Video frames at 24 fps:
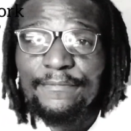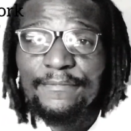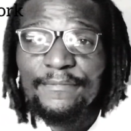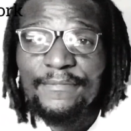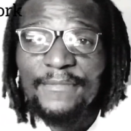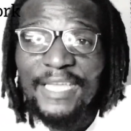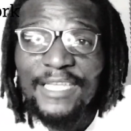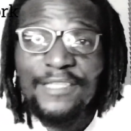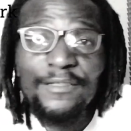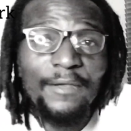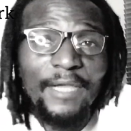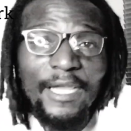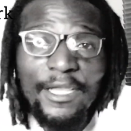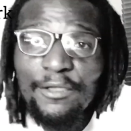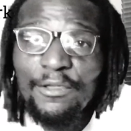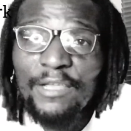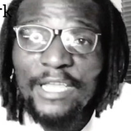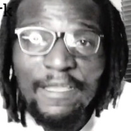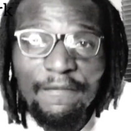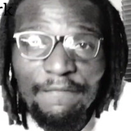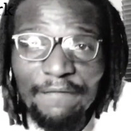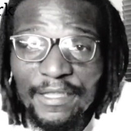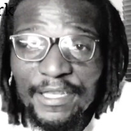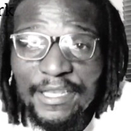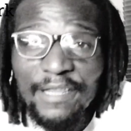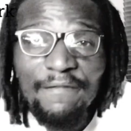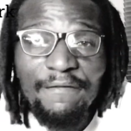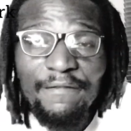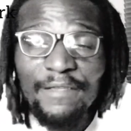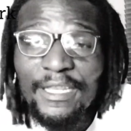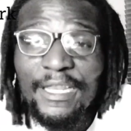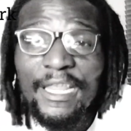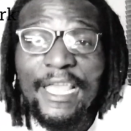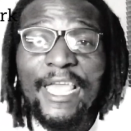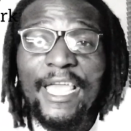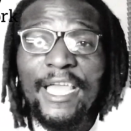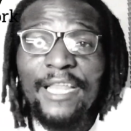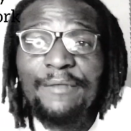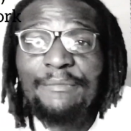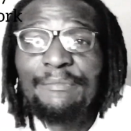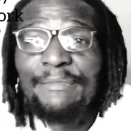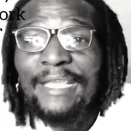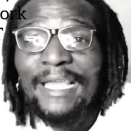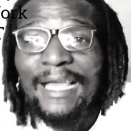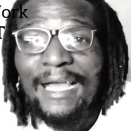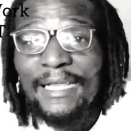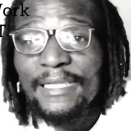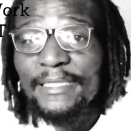That's why you haven't even heard
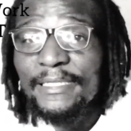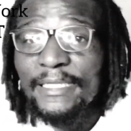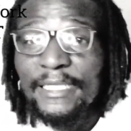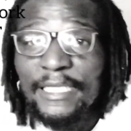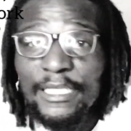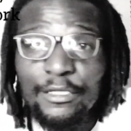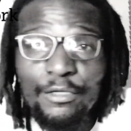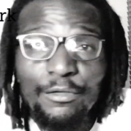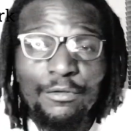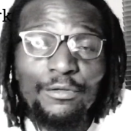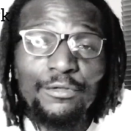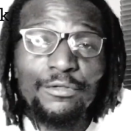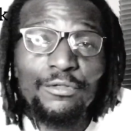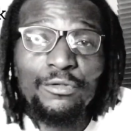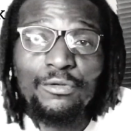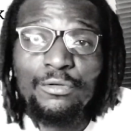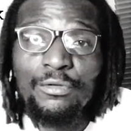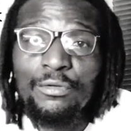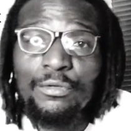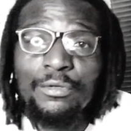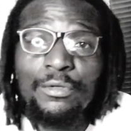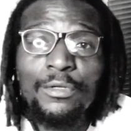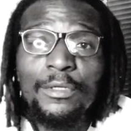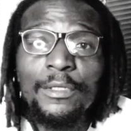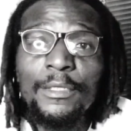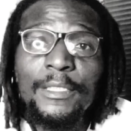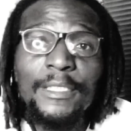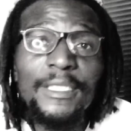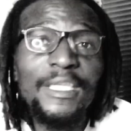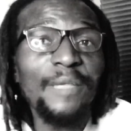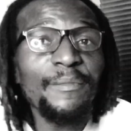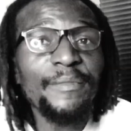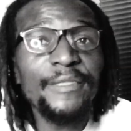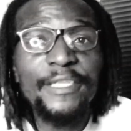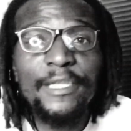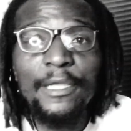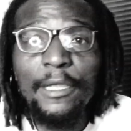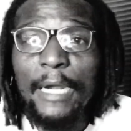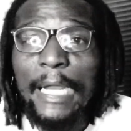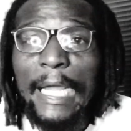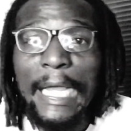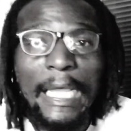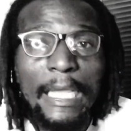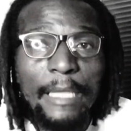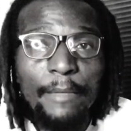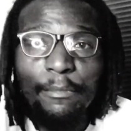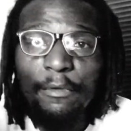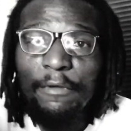me asking you to
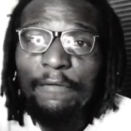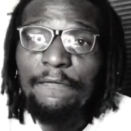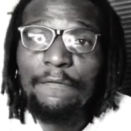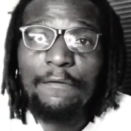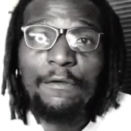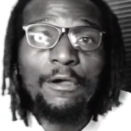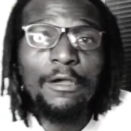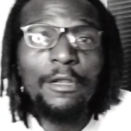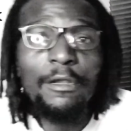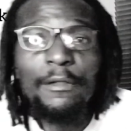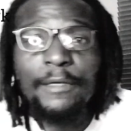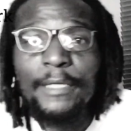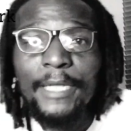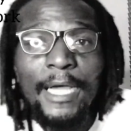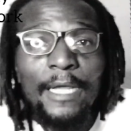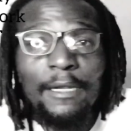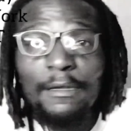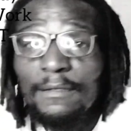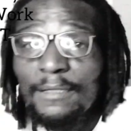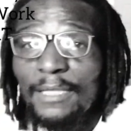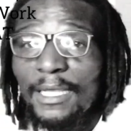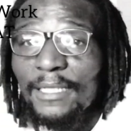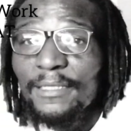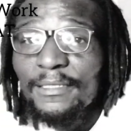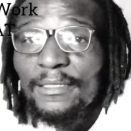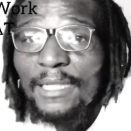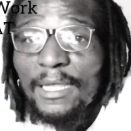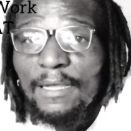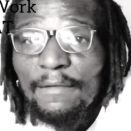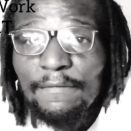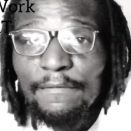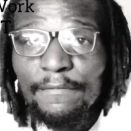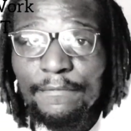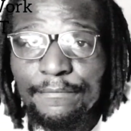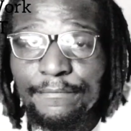subscribe or follow, none of that stuff.